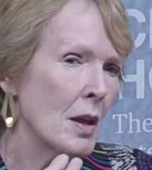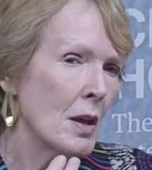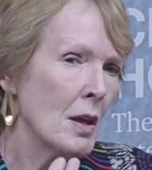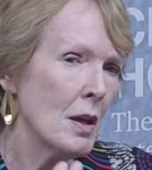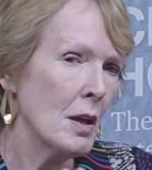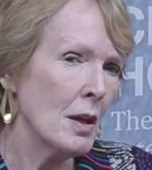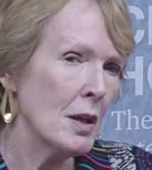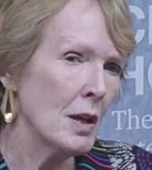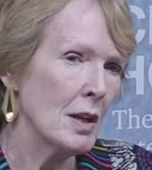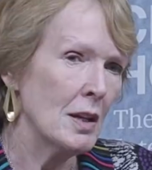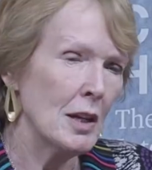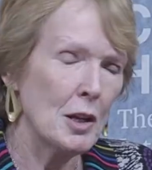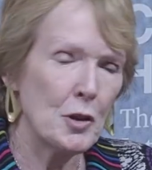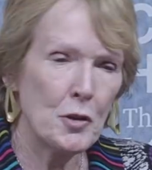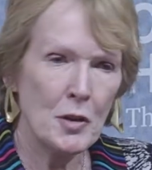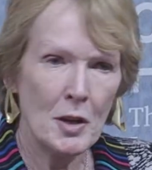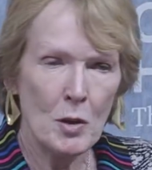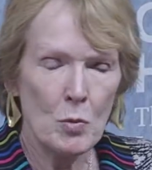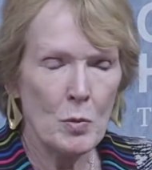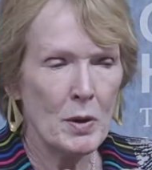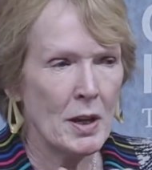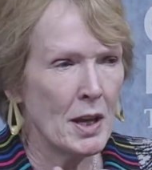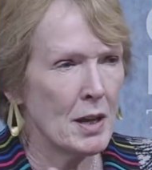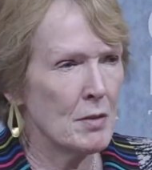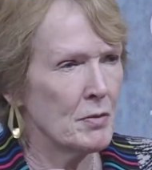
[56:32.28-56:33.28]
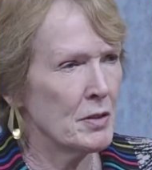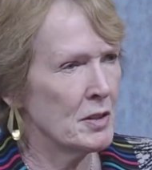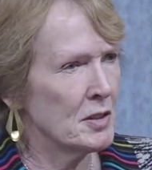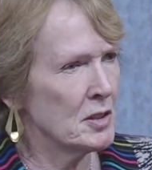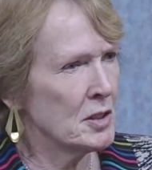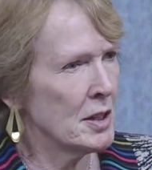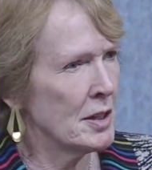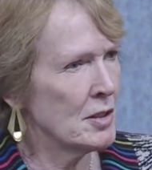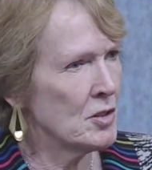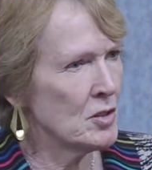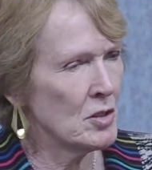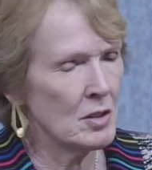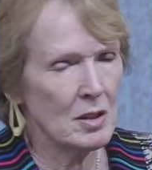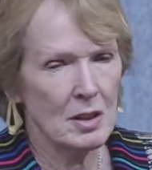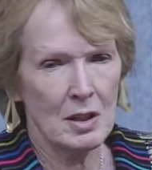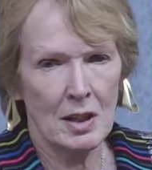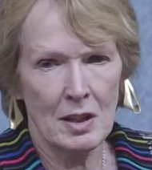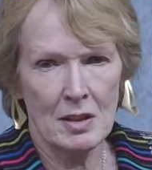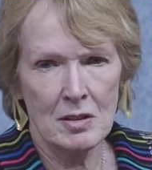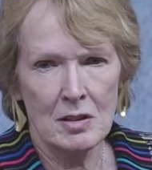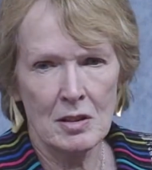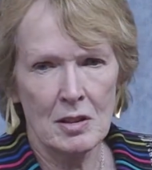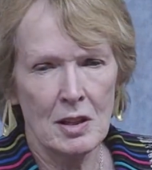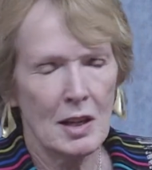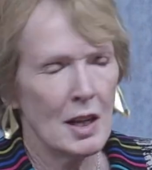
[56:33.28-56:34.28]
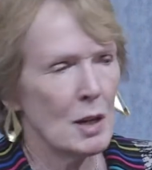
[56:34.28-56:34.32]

And I think we have this tension again today.